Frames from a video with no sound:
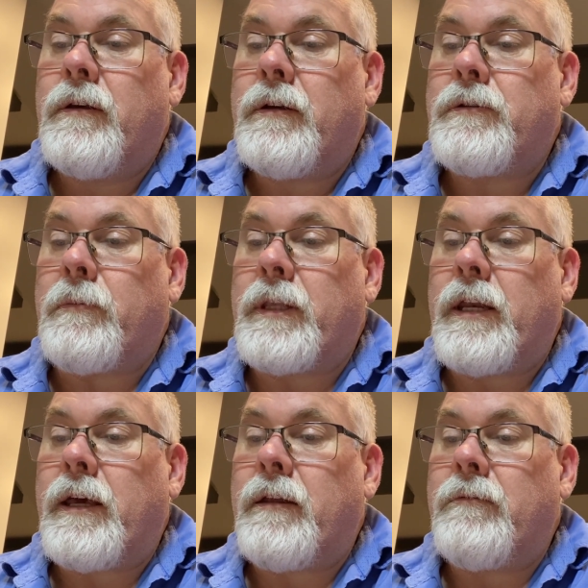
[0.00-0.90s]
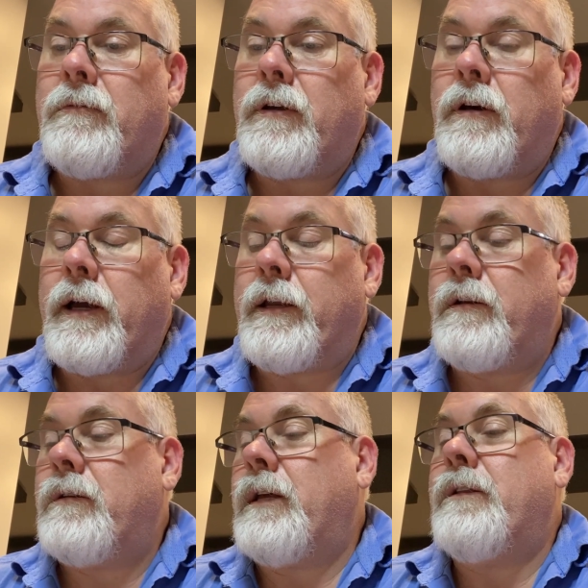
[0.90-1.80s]
I swapped that out
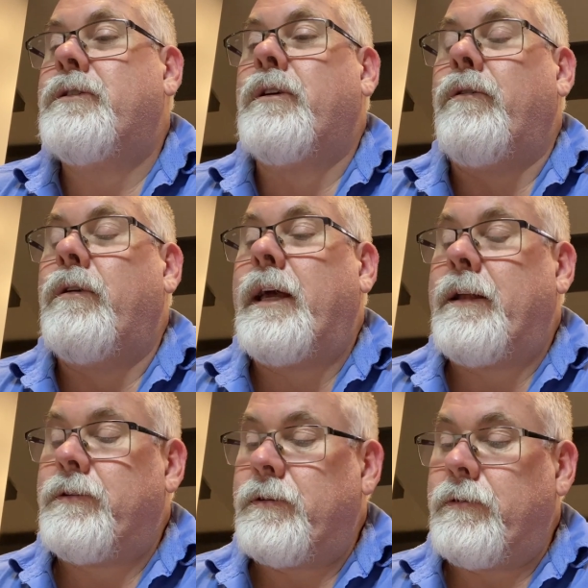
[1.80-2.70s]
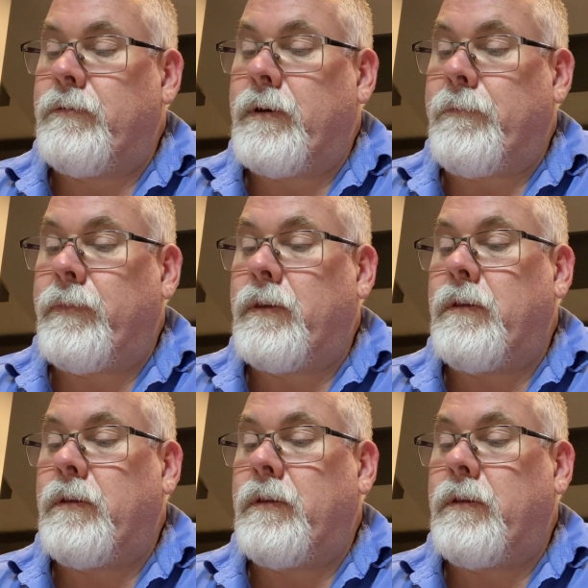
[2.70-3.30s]
and sold it out to